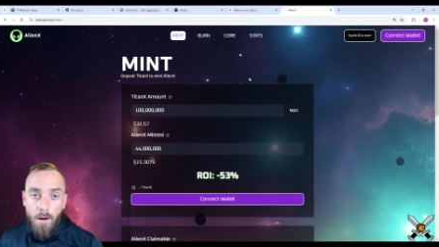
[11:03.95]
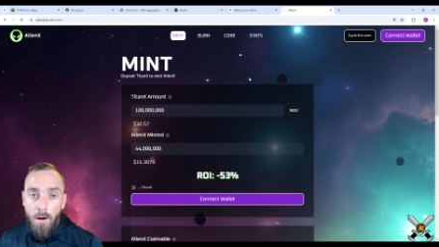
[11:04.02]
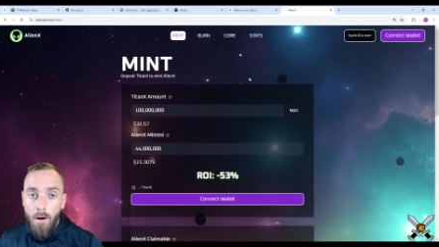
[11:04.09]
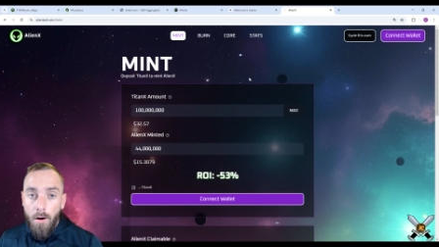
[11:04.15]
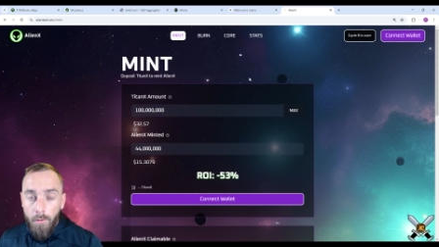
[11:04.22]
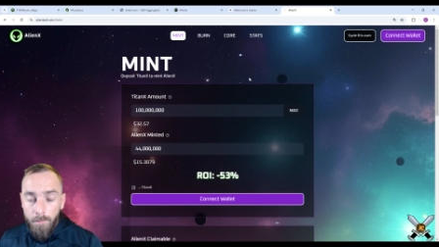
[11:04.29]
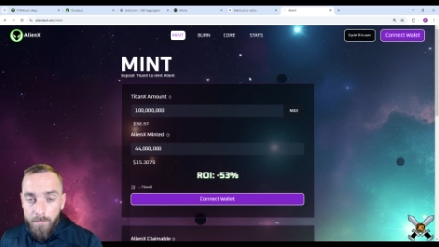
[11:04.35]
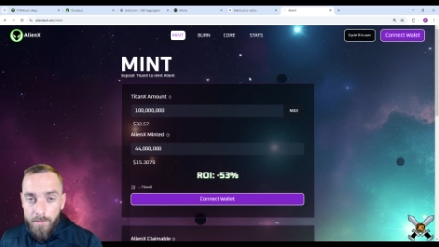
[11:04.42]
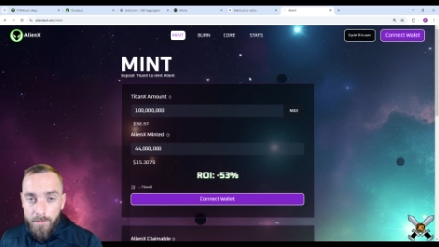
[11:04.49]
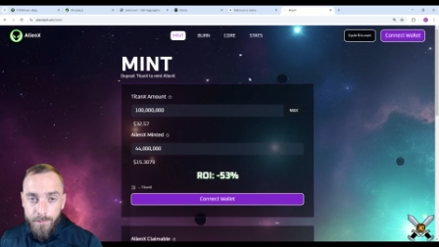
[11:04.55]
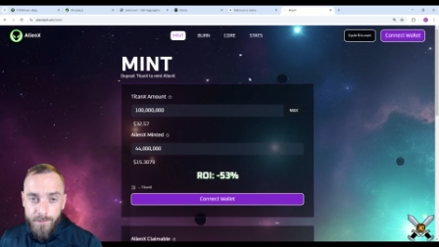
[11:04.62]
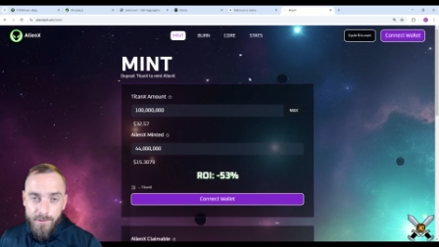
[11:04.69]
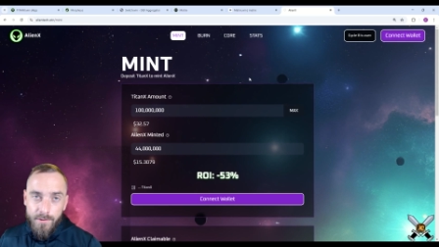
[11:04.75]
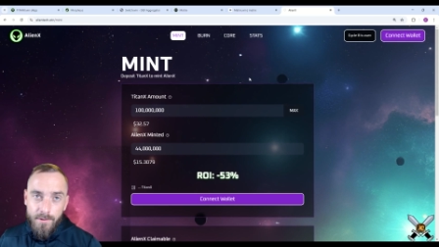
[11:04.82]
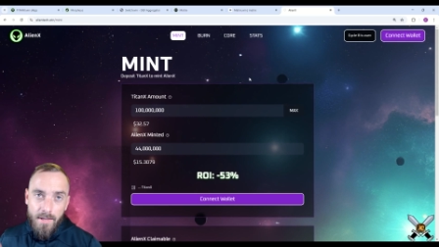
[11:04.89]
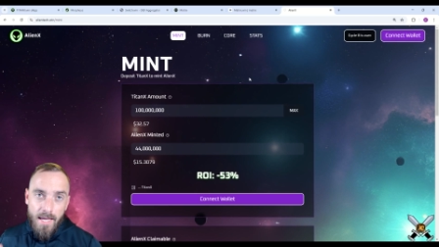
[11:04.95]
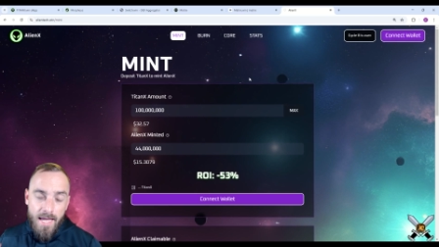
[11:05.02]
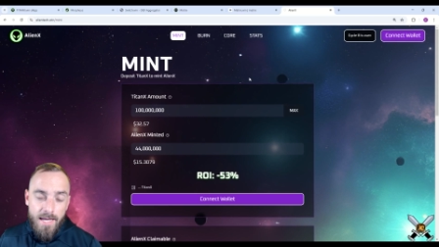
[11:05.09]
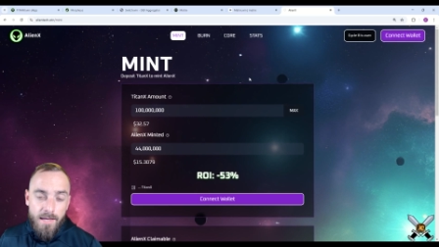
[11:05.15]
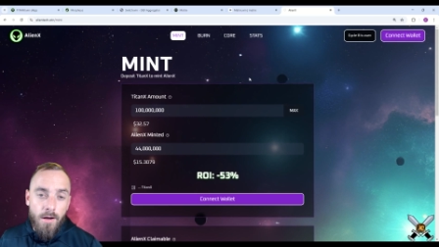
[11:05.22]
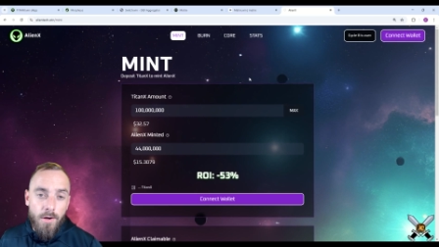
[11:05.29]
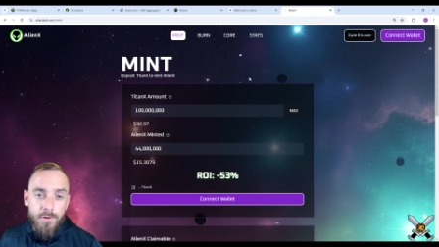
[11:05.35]
almost
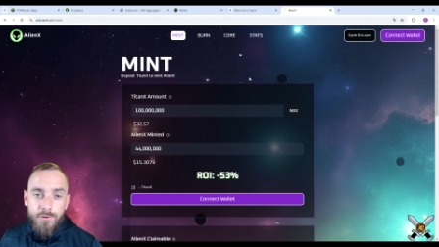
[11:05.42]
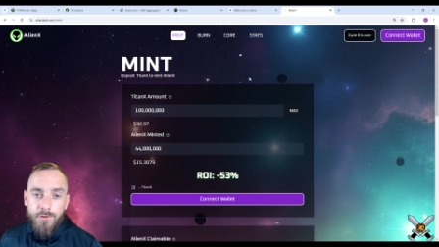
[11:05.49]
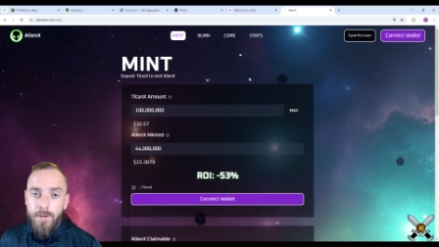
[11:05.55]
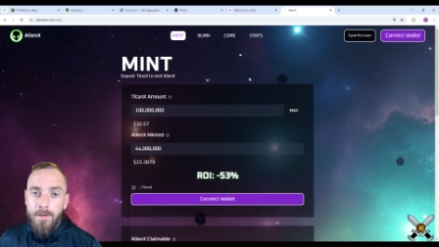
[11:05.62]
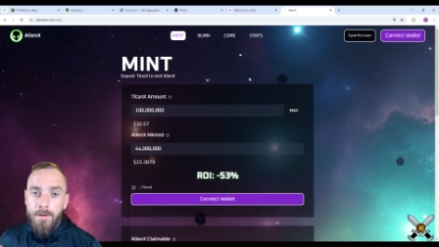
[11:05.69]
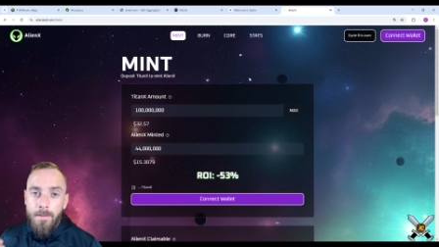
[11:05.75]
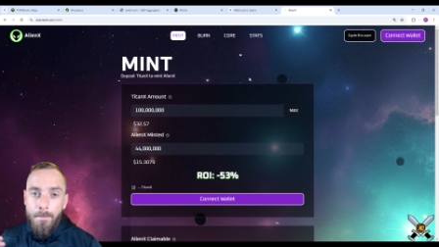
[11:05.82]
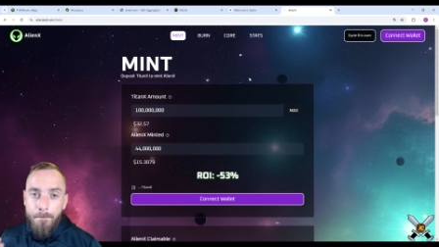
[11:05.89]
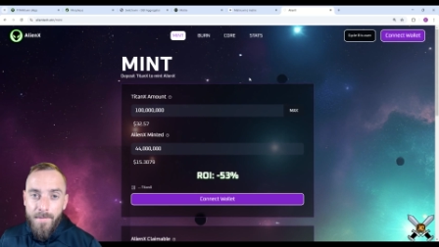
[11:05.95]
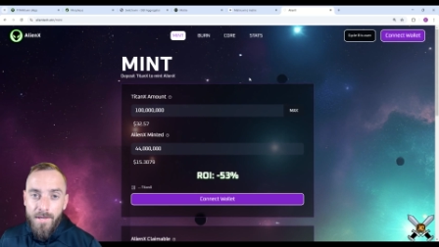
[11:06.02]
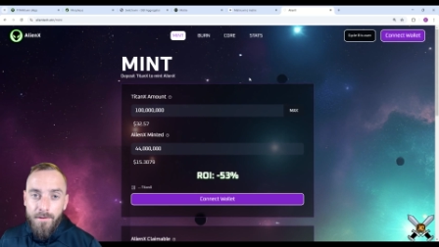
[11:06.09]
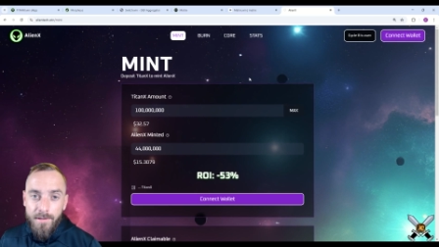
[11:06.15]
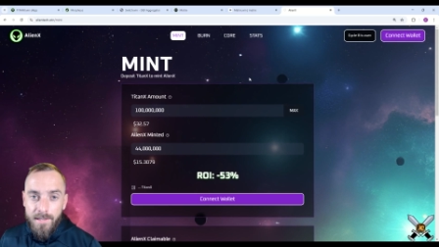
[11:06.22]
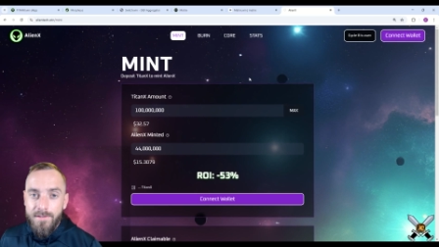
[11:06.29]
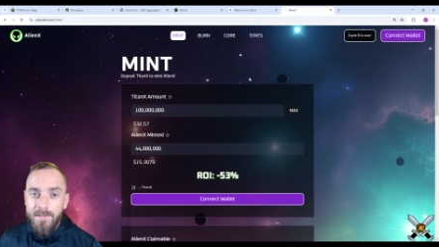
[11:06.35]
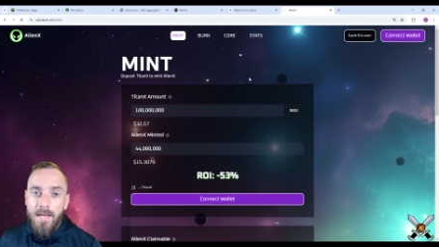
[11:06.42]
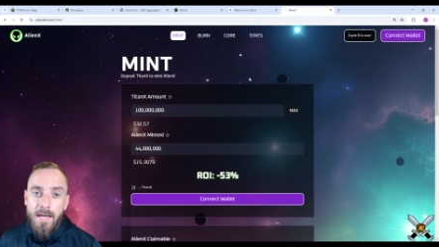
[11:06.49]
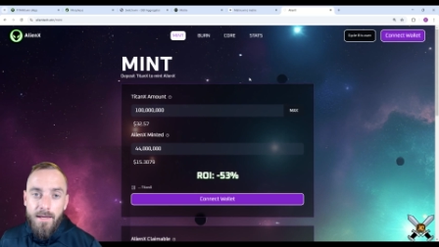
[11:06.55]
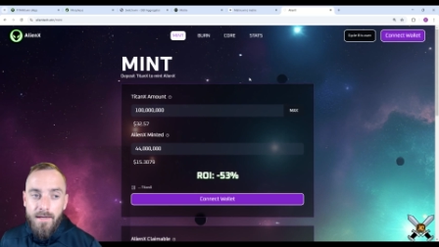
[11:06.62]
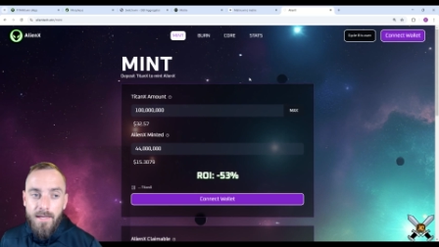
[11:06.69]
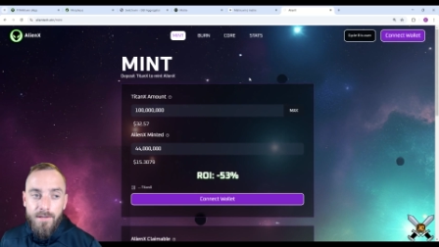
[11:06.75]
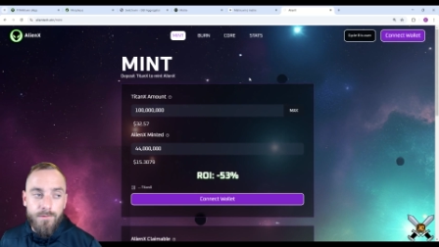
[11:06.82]
800 million
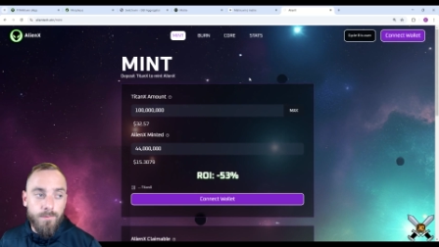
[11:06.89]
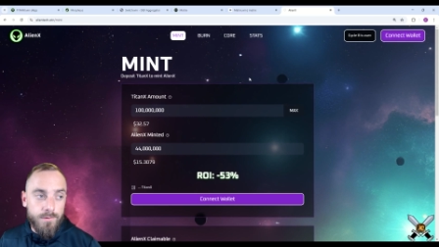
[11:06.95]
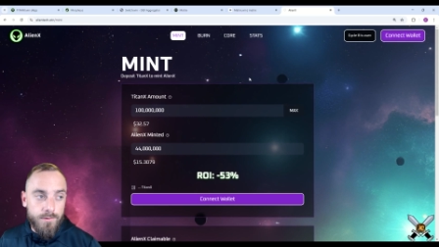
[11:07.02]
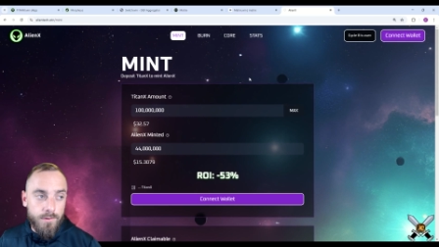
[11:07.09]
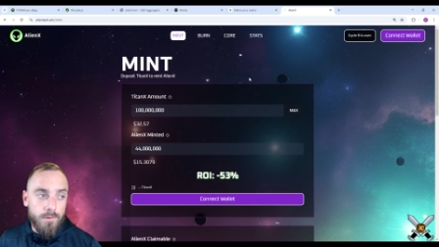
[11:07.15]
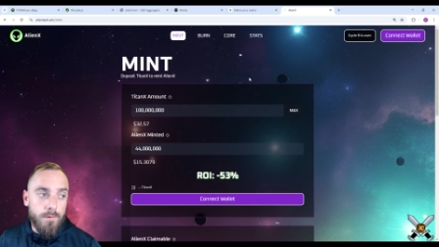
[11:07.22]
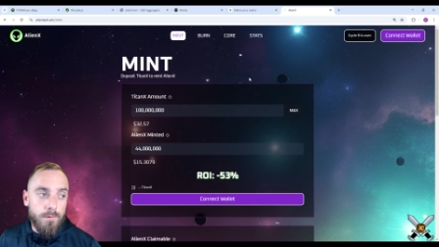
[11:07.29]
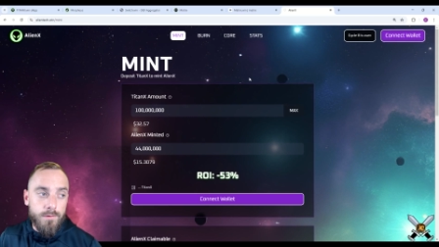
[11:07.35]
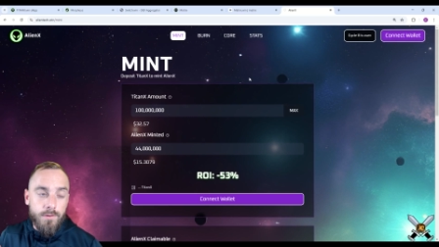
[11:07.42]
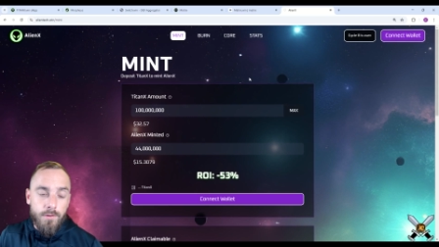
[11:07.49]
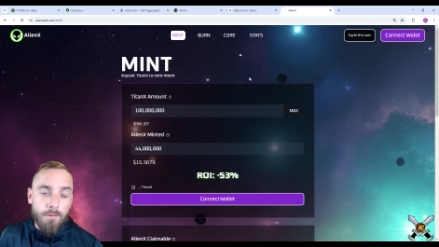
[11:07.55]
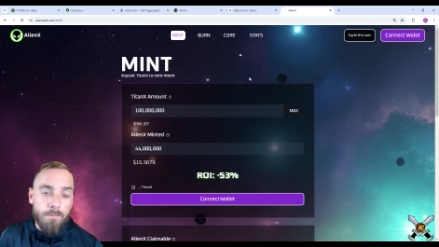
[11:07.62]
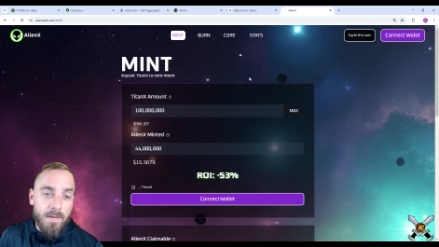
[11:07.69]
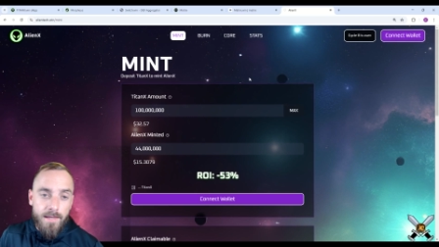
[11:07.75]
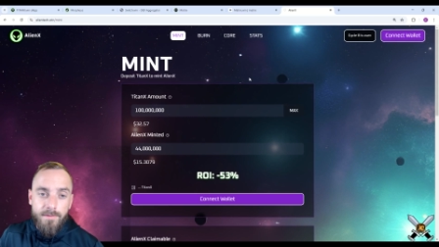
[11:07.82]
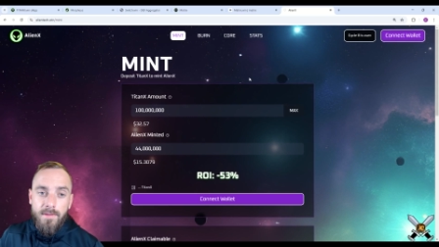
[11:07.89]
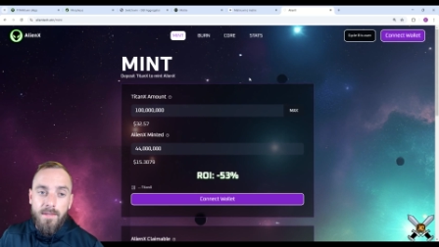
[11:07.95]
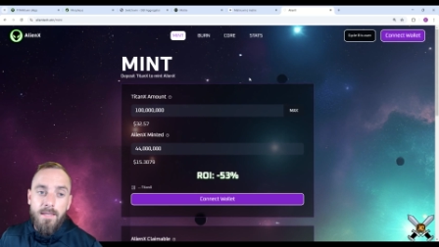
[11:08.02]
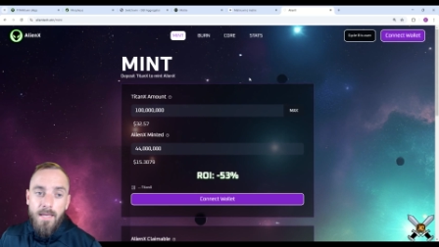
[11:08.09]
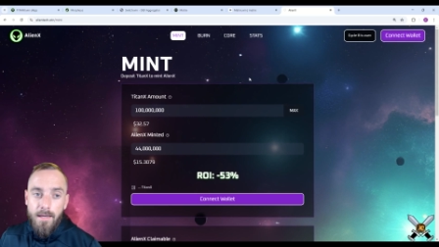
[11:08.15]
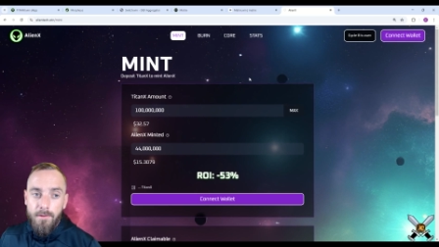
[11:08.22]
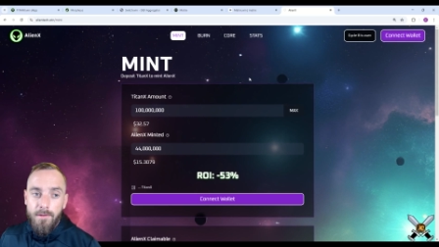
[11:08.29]
TitanX was used to mint
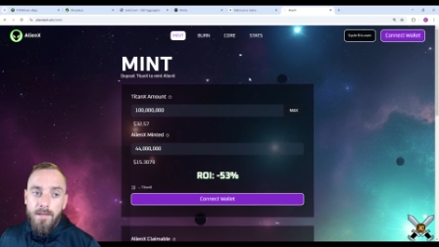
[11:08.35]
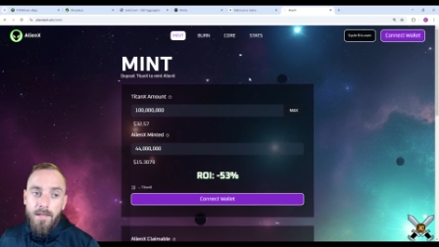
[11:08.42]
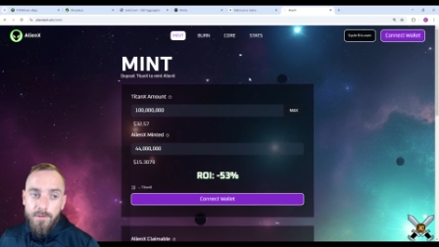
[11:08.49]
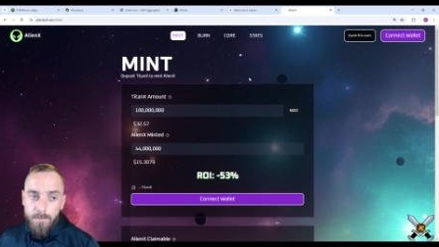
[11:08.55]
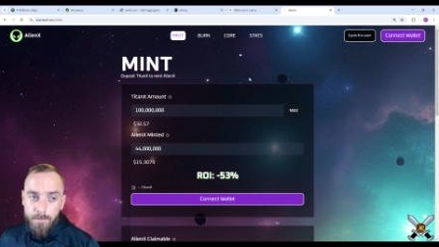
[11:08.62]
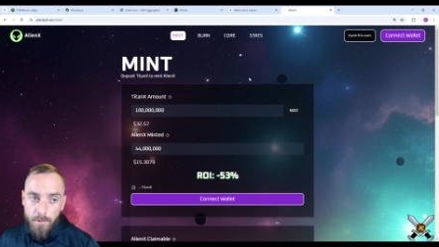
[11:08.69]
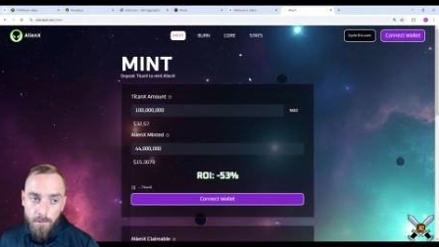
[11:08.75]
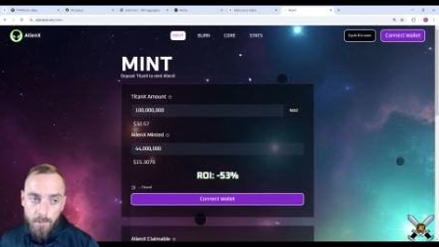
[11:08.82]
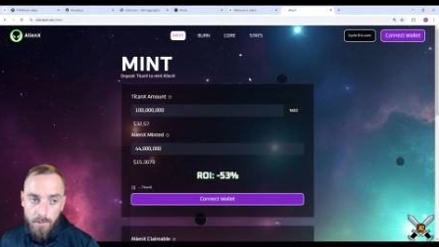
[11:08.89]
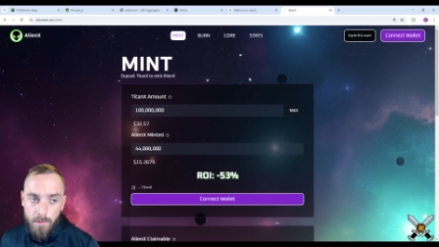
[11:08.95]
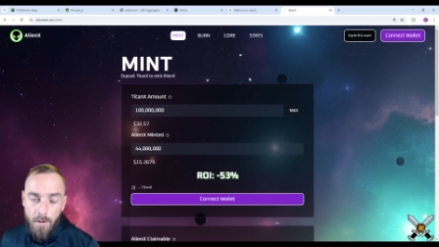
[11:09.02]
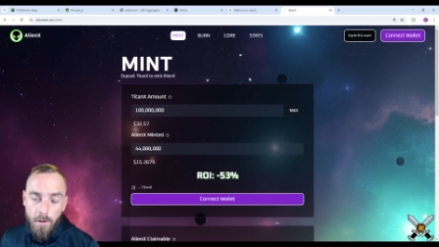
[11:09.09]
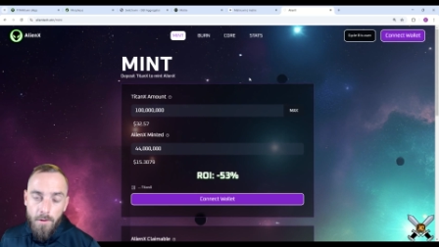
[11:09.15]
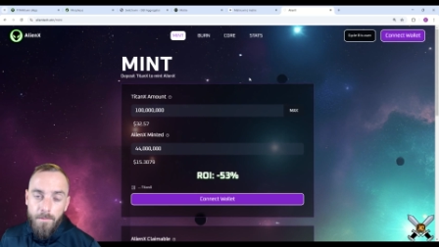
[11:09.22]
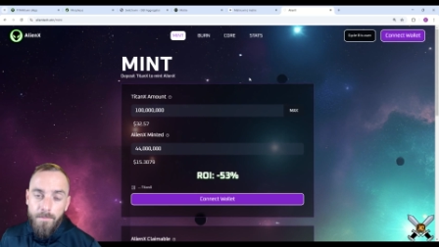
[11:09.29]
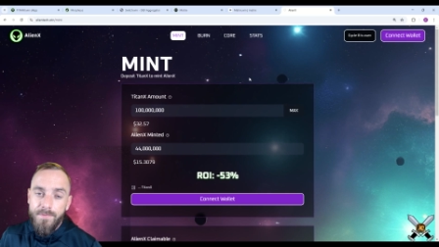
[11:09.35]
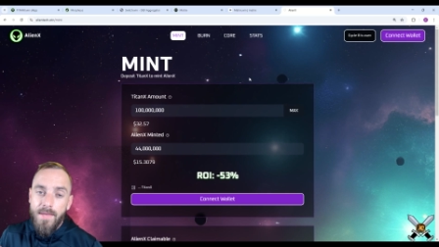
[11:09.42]
the AlienX protocol.